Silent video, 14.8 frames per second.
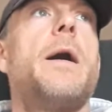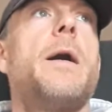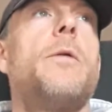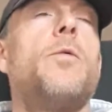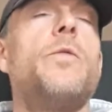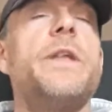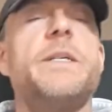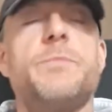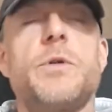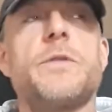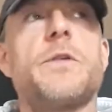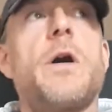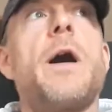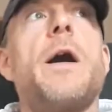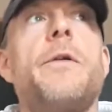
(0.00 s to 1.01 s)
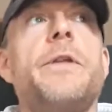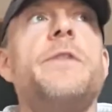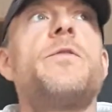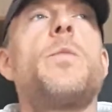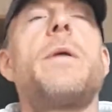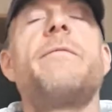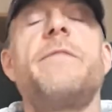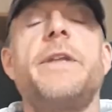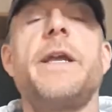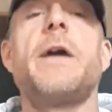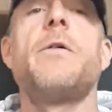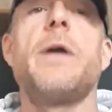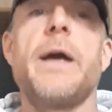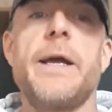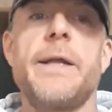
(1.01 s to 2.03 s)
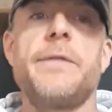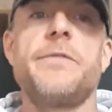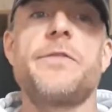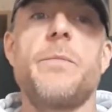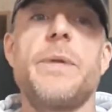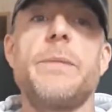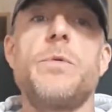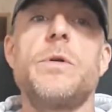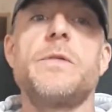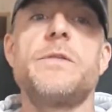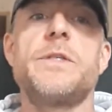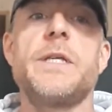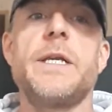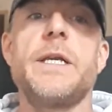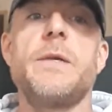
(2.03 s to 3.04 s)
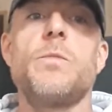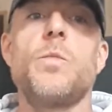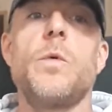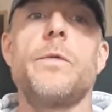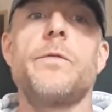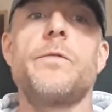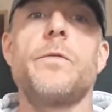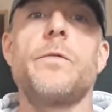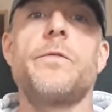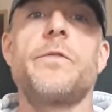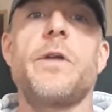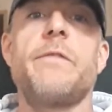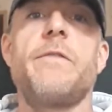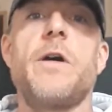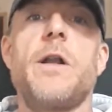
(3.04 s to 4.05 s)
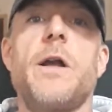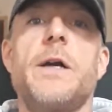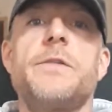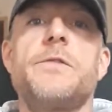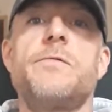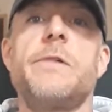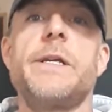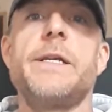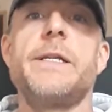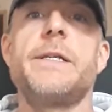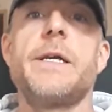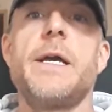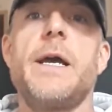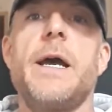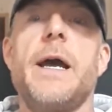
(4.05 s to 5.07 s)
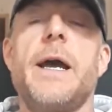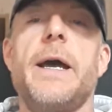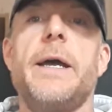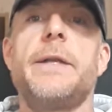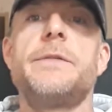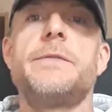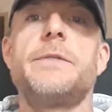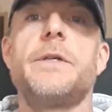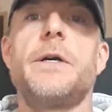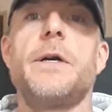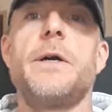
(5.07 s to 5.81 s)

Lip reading: All these books that I own into one video, and so people can see what sort of stuff I like to read, and